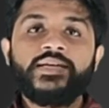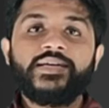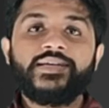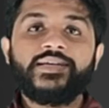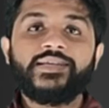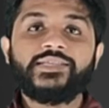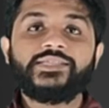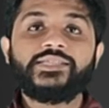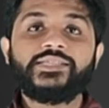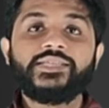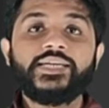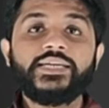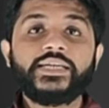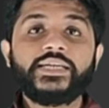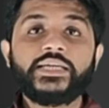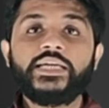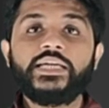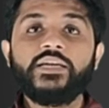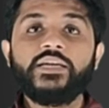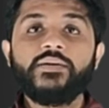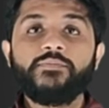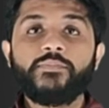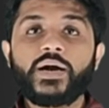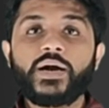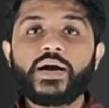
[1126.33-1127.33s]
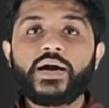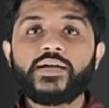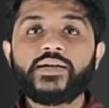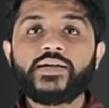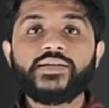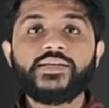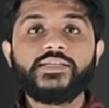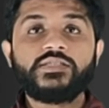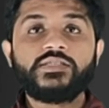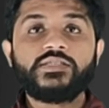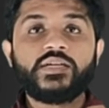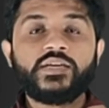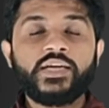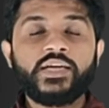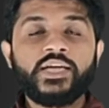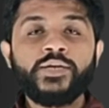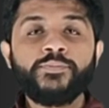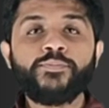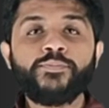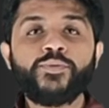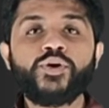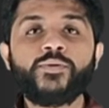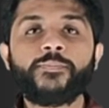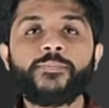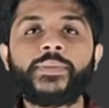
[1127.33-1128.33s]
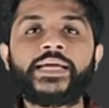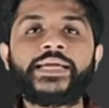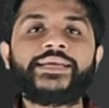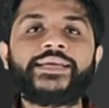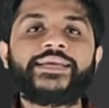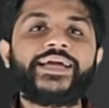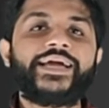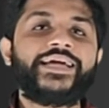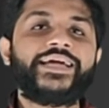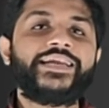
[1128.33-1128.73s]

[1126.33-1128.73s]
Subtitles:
Reset in bar is the input pin